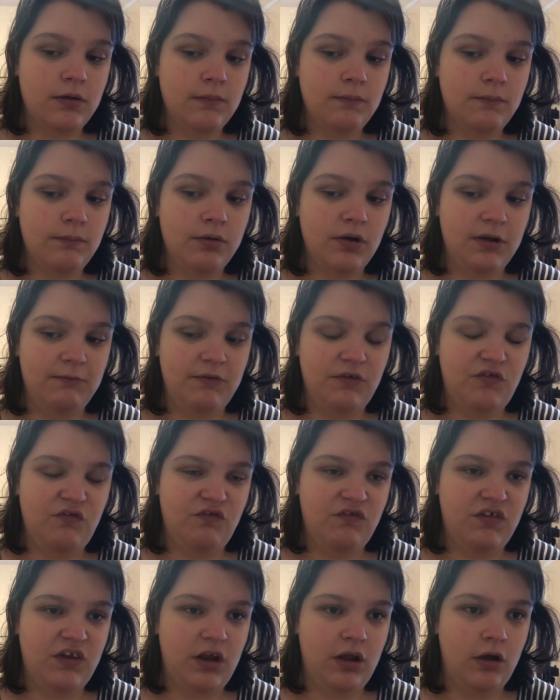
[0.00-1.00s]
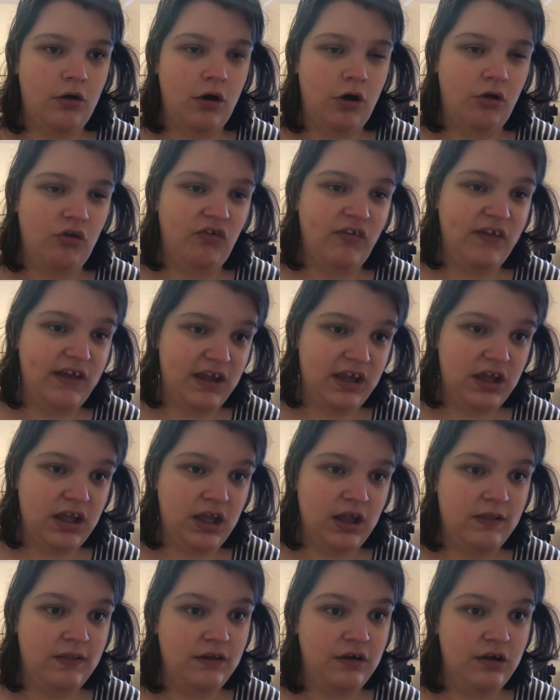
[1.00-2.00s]
previous video, I'll link
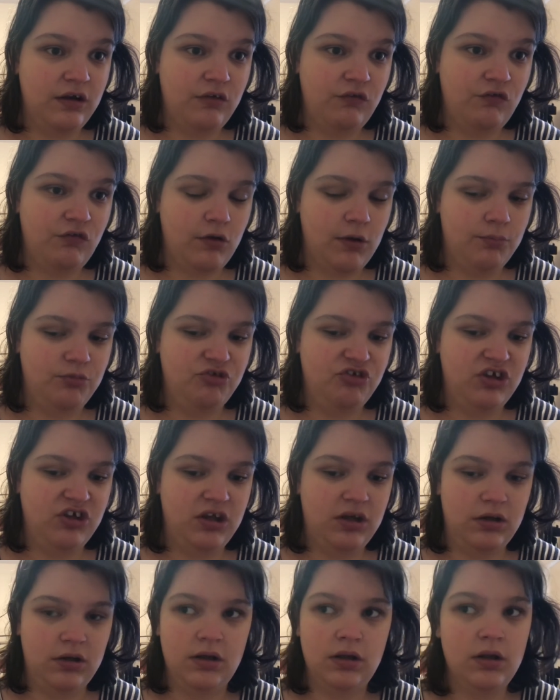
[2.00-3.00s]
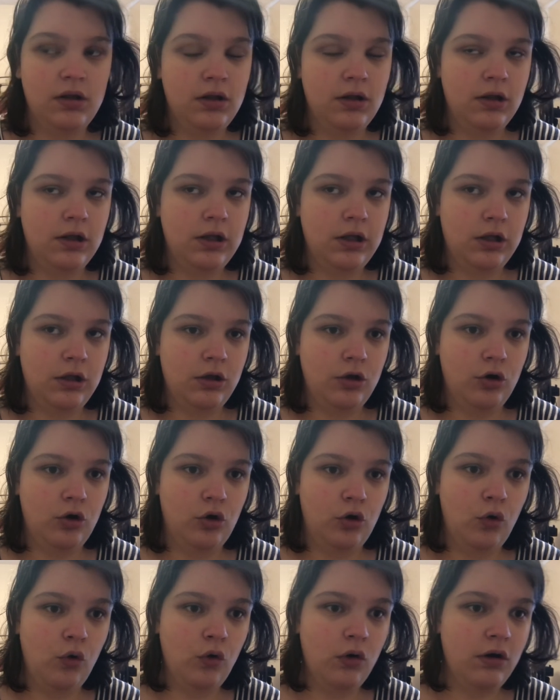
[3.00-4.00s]
in the description,
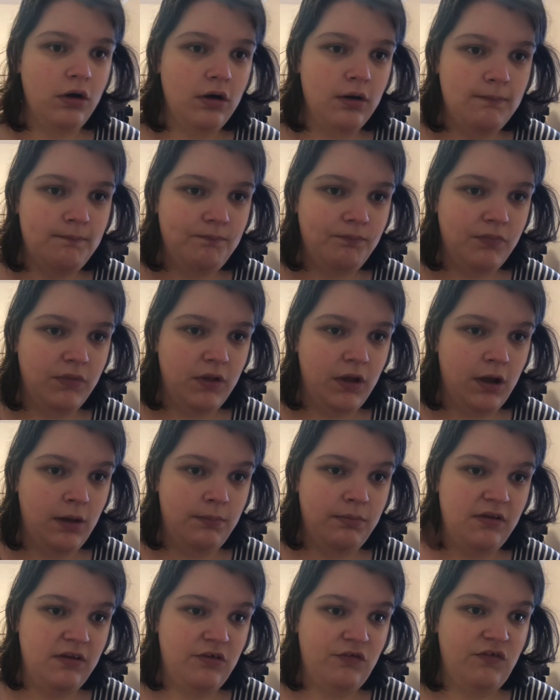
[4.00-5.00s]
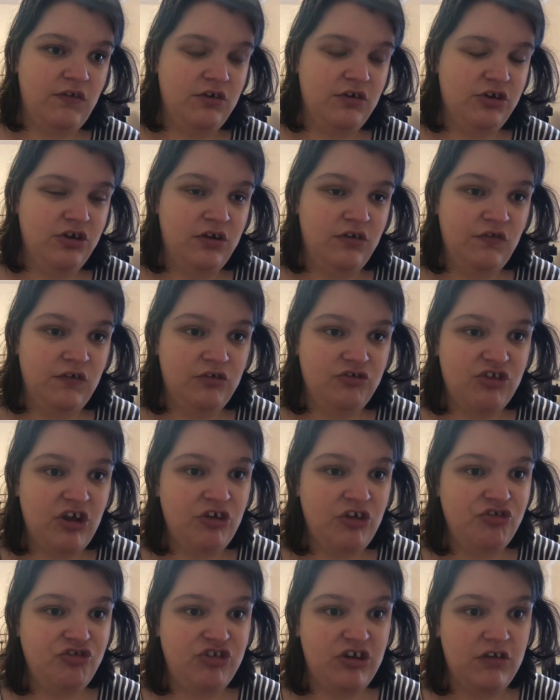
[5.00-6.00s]
or up in the
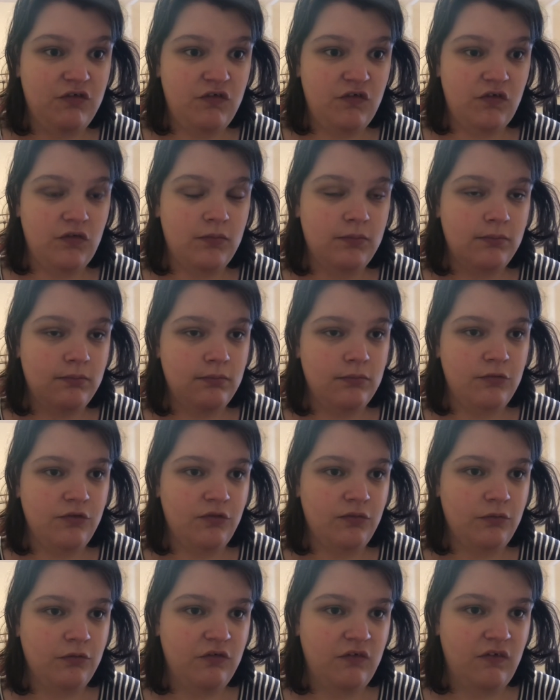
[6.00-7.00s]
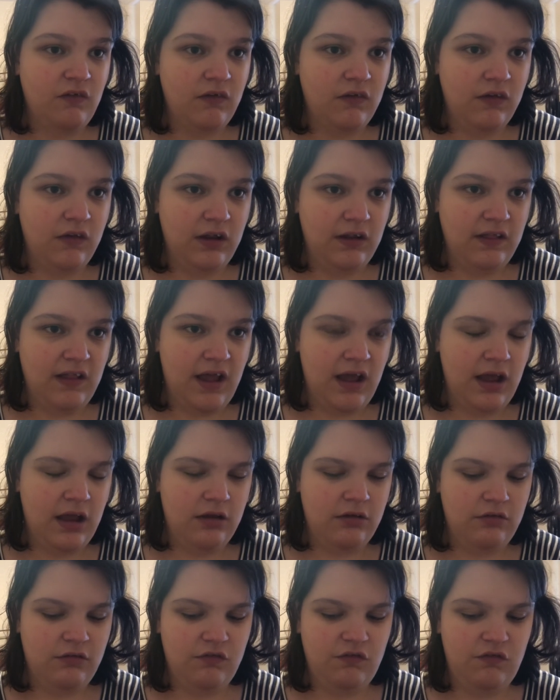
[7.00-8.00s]
suggestions. Something like
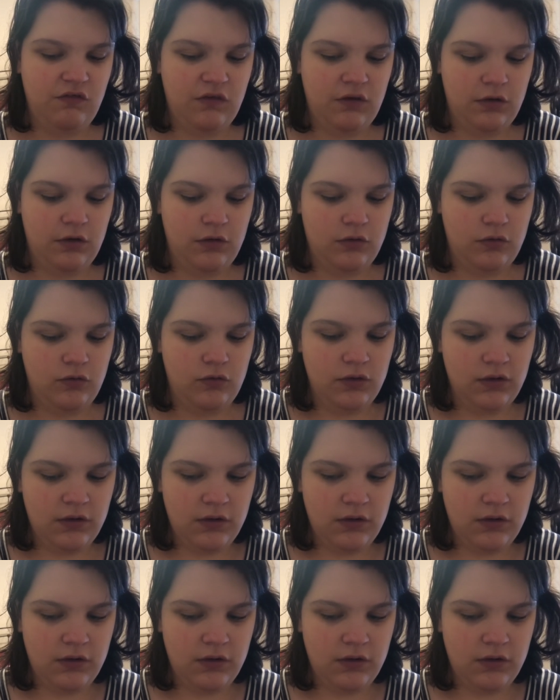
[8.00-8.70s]
that. So,